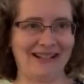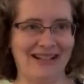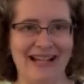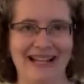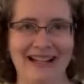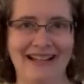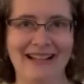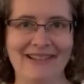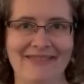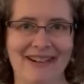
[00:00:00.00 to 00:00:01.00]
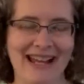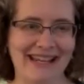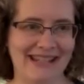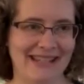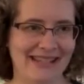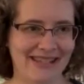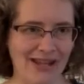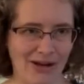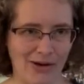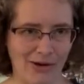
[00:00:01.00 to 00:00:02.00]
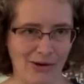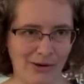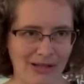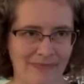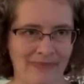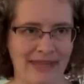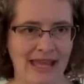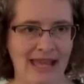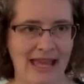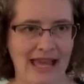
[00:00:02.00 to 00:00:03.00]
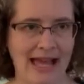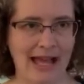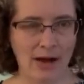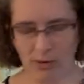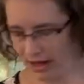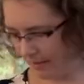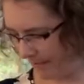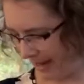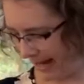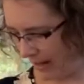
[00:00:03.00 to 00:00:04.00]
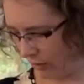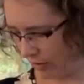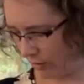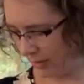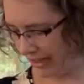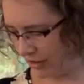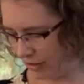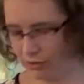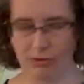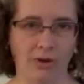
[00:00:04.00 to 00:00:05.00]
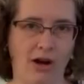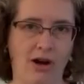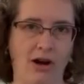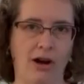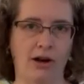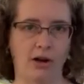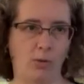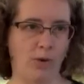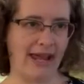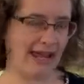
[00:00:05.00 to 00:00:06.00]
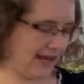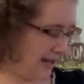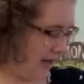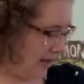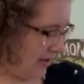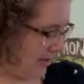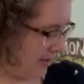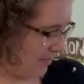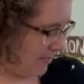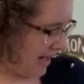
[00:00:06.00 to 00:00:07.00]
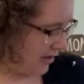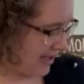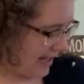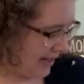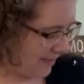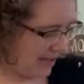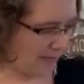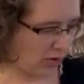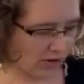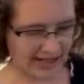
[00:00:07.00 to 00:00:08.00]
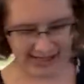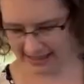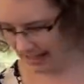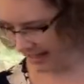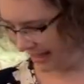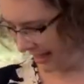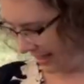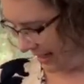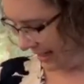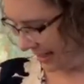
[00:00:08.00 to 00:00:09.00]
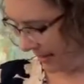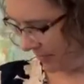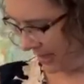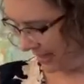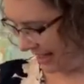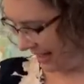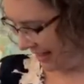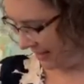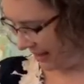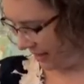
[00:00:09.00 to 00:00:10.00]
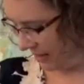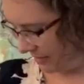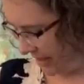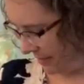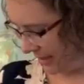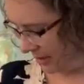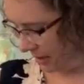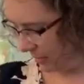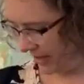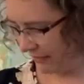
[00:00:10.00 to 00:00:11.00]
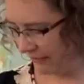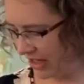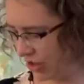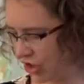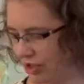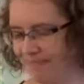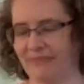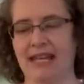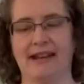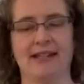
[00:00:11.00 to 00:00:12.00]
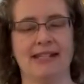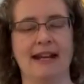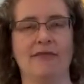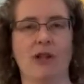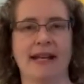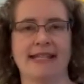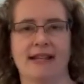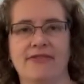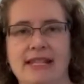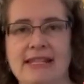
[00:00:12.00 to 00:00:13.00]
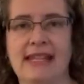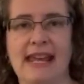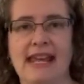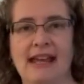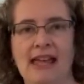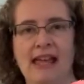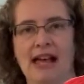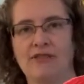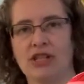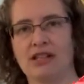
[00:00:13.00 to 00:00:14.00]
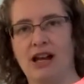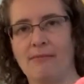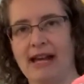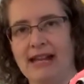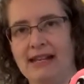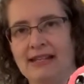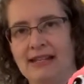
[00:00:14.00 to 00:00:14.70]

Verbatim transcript: Oh, all right. So how about we do our when bears get up in the morning? Except today, I think I'll maybe start with a fish. And instead of all my stuffies today, I've just got my